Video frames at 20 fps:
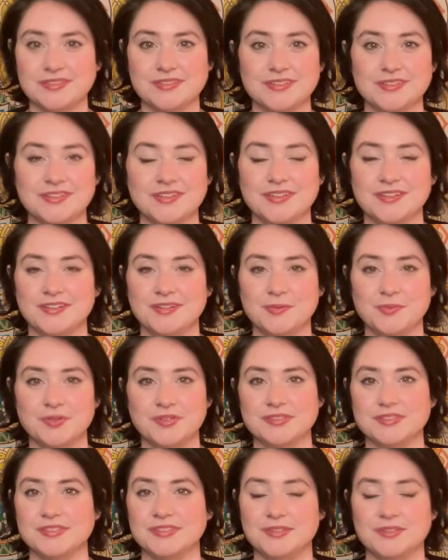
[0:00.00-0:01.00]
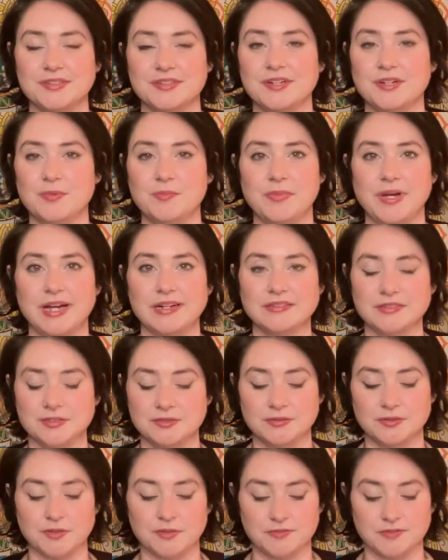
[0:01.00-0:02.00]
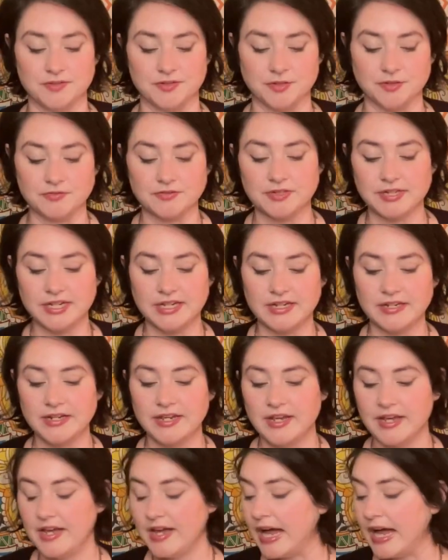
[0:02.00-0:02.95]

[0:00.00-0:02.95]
they're books that you can come back to over and over again.